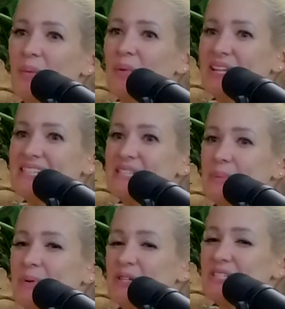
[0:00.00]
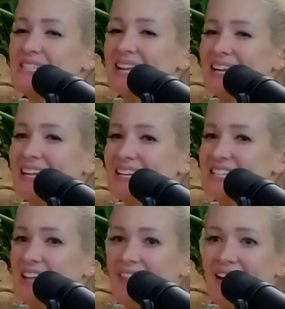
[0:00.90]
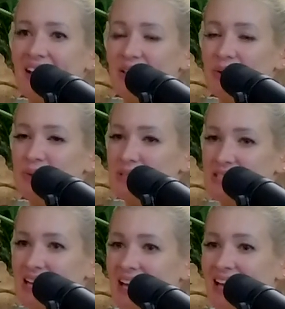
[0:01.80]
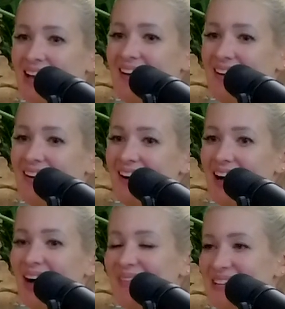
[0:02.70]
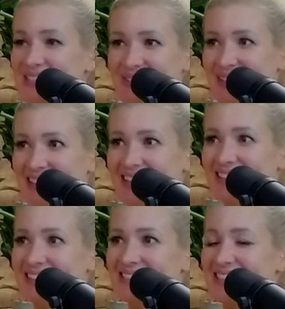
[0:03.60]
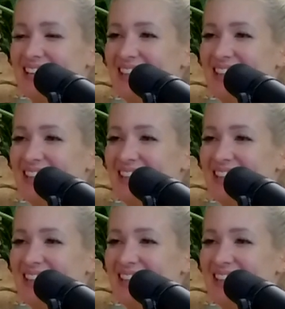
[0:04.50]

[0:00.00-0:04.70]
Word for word: "What's the percentage that you say I want to do this?"